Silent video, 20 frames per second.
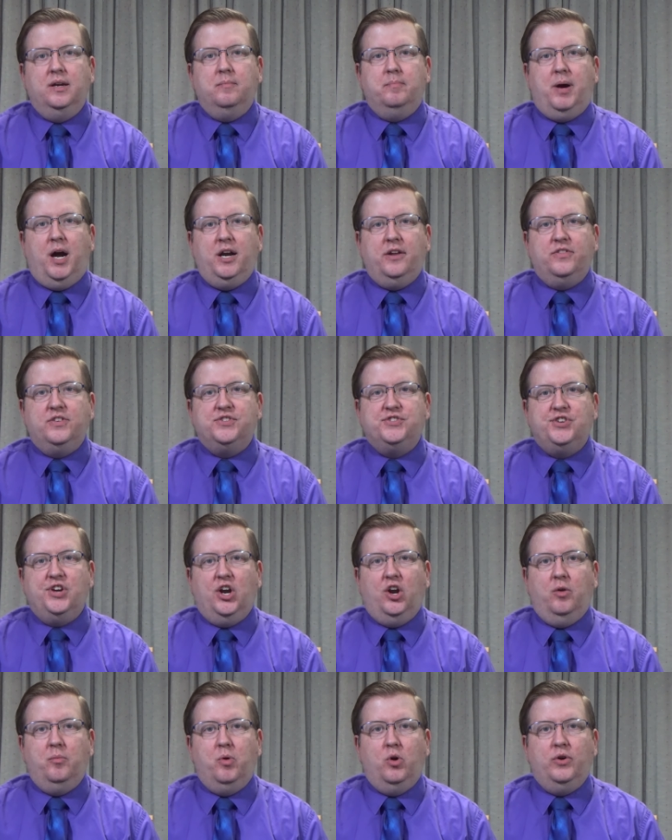Part of the
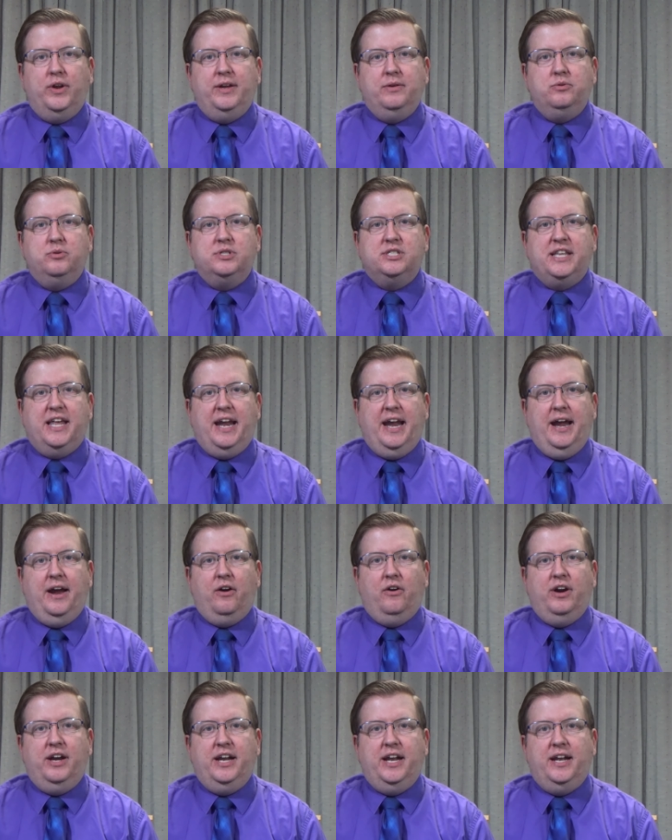ceremony was that
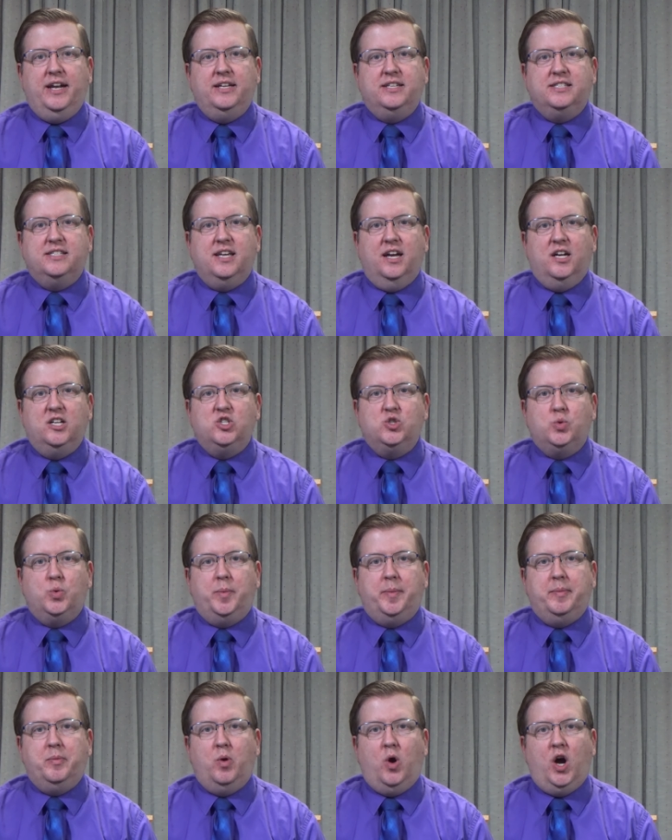Aaron and his sons would
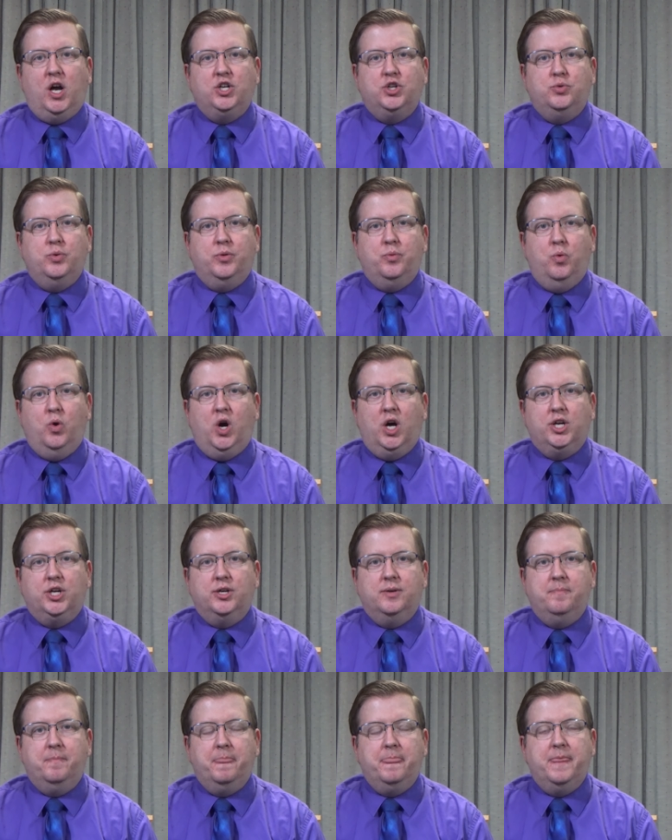be washed with water.
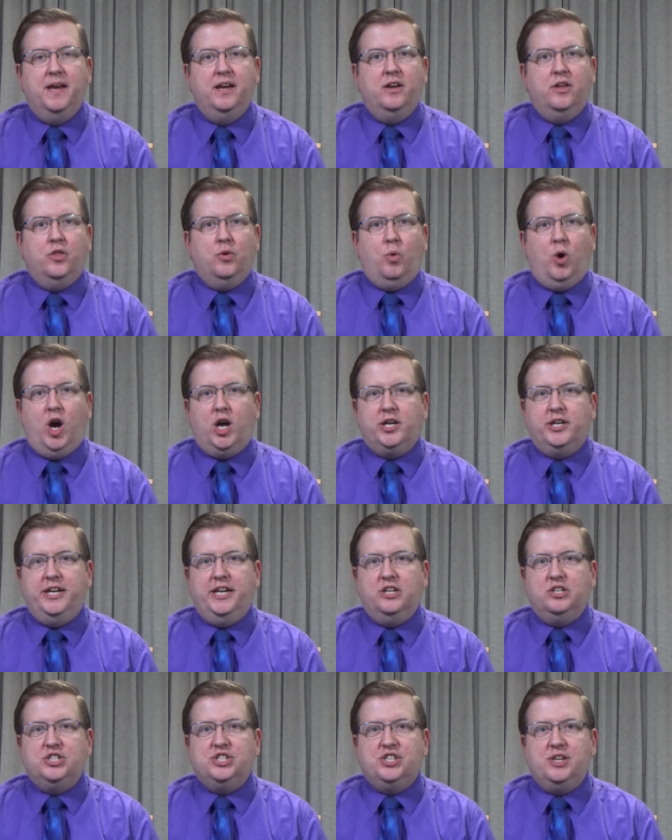The water
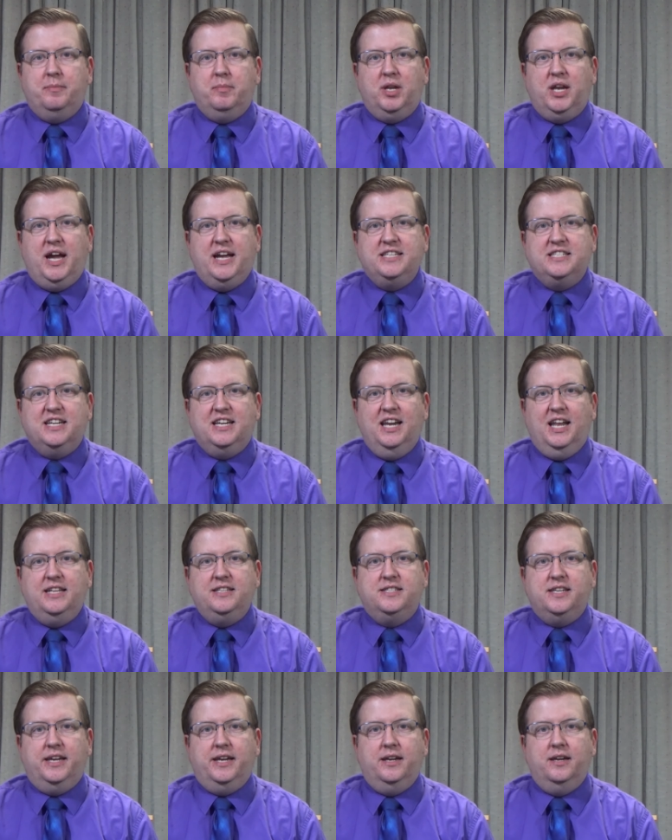here symbolized
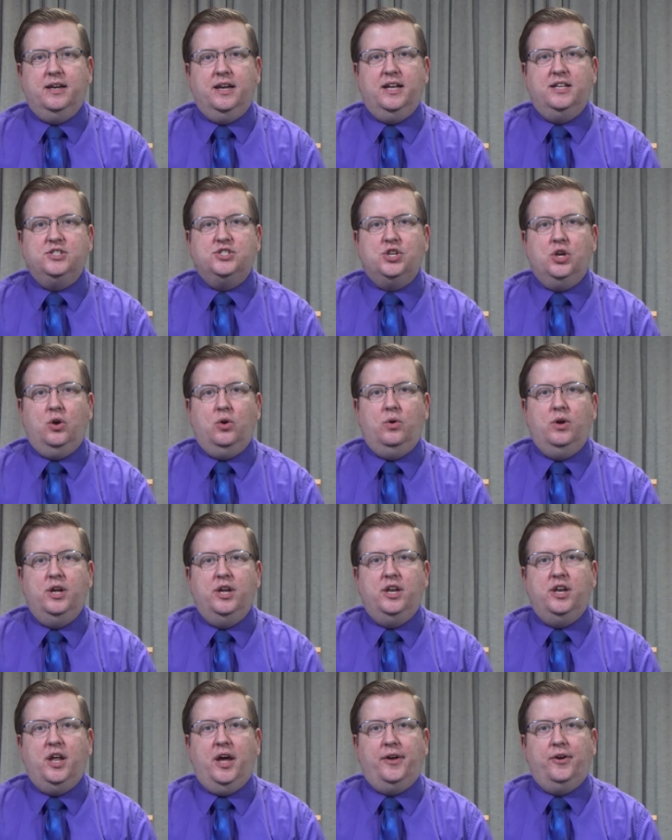cleansing, and so
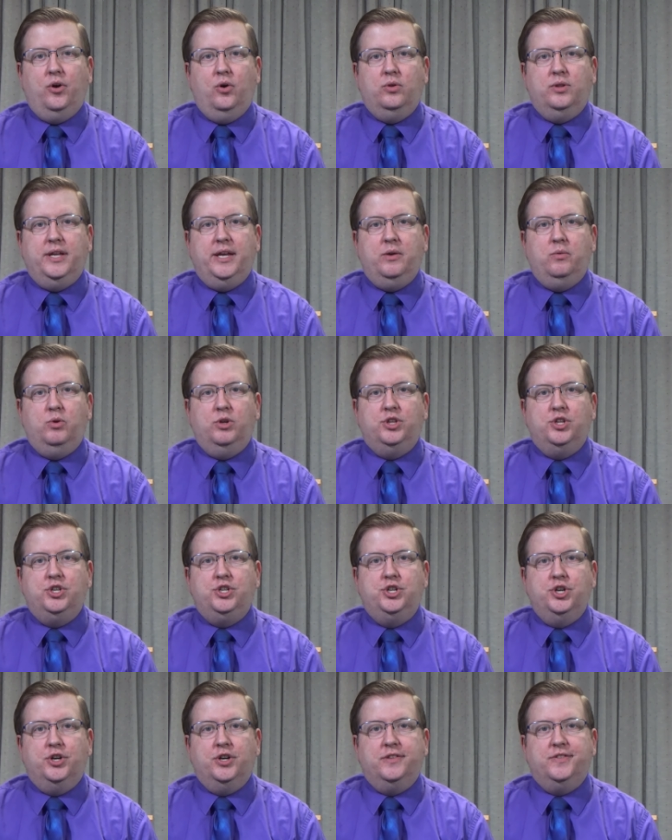not only would the
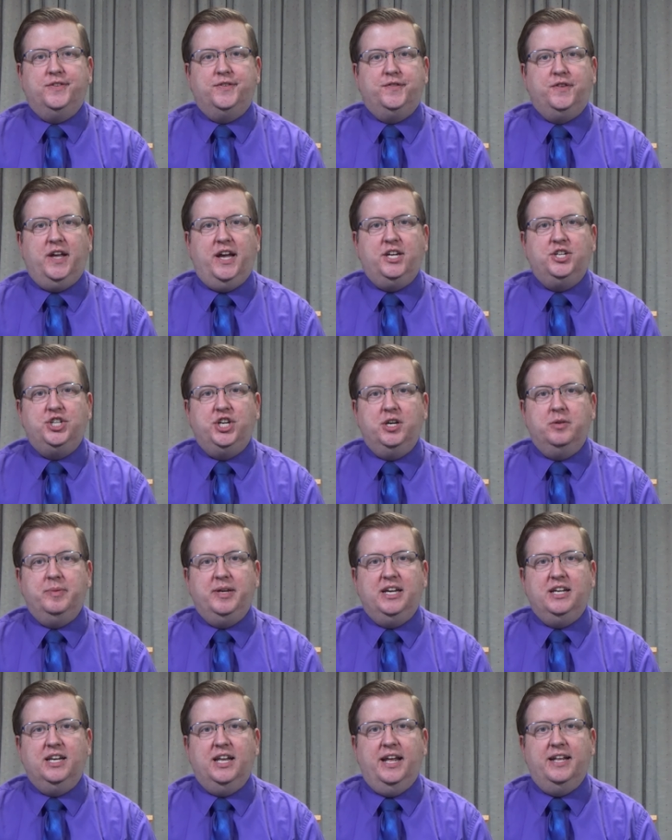dirt of the flesh here be
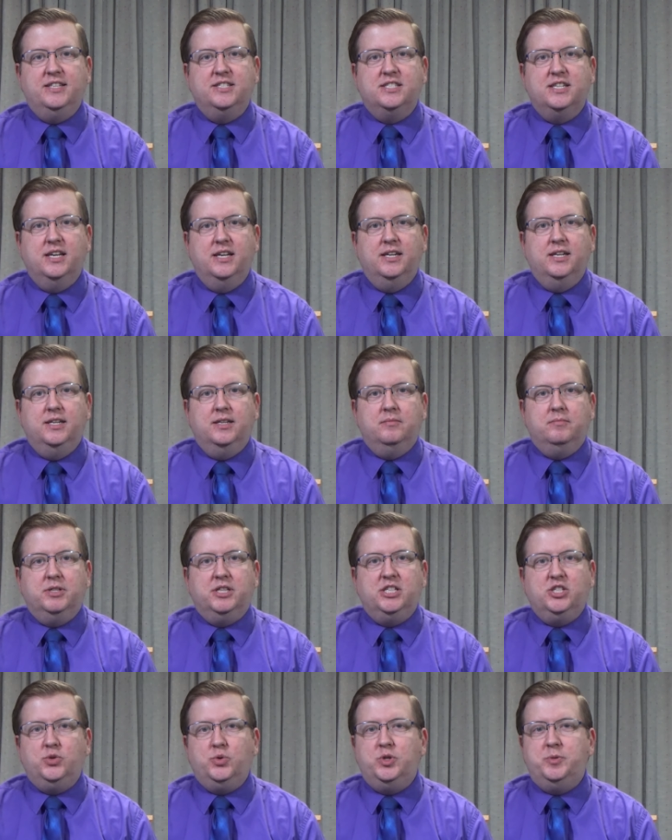cleansed, but
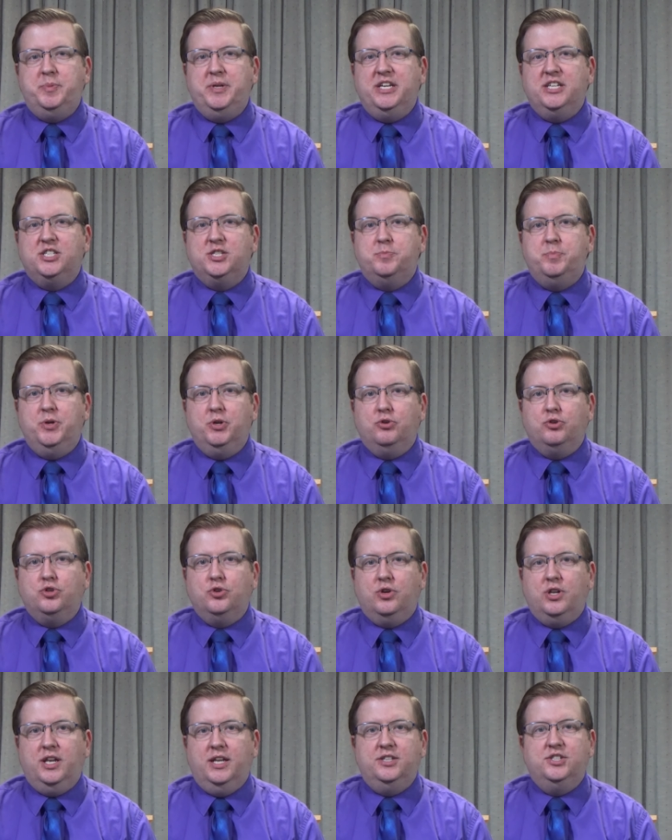this would be a
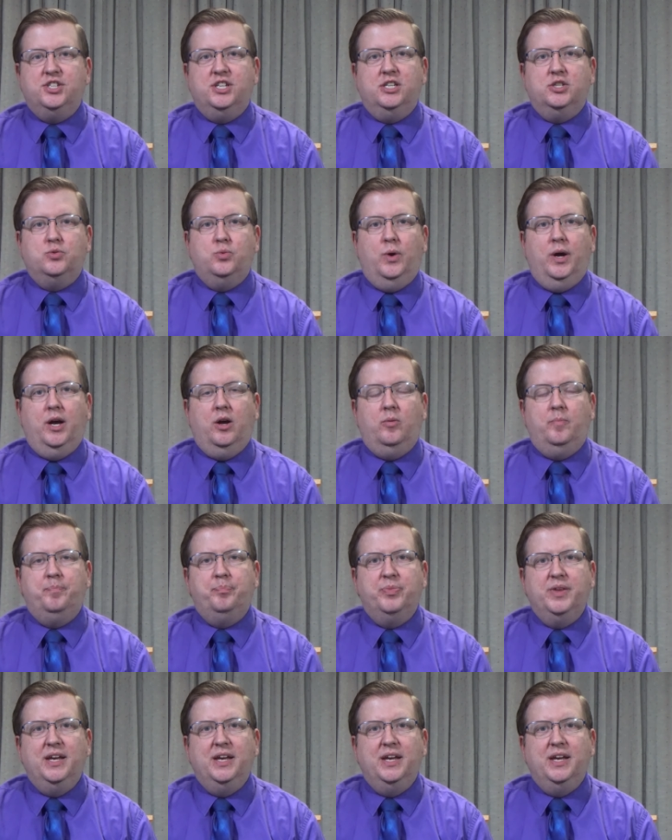spiritual cleansing as well.